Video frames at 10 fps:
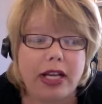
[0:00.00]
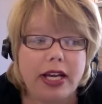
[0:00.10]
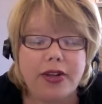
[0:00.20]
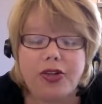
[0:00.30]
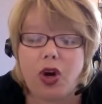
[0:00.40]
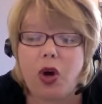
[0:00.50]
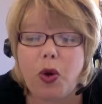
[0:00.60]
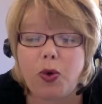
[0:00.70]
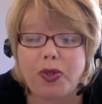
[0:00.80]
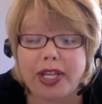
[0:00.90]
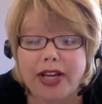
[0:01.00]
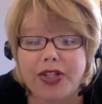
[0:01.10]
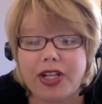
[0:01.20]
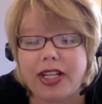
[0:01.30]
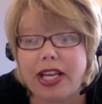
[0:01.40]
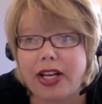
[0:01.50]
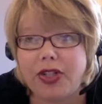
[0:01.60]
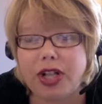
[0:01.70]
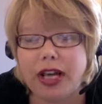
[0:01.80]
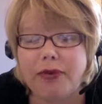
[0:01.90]
There's a whole section in the
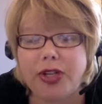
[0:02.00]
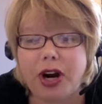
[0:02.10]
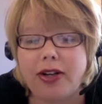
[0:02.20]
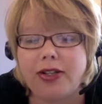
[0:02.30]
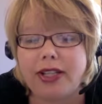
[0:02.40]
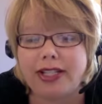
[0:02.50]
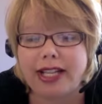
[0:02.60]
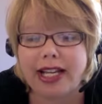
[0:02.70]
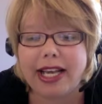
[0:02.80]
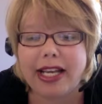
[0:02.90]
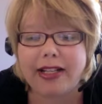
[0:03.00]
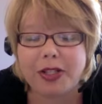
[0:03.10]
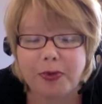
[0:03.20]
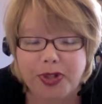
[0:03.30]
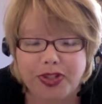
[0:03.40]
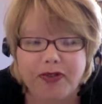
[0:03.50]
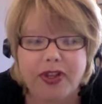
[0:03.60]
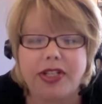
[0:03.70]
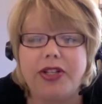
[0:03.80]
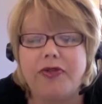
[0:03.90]
English Language Arts that's dedicated
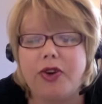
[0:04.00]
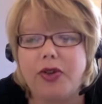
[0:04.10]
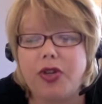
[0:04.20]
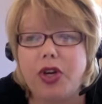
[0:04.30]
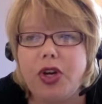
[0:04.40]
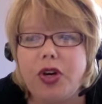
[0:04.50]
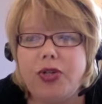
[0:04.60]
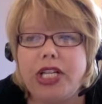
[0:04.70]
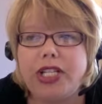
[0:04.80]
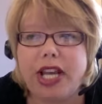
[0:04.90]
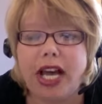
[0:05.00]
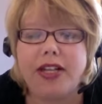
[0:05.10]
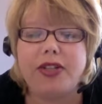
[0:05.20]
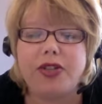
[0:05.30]
specifically to folks who teach science,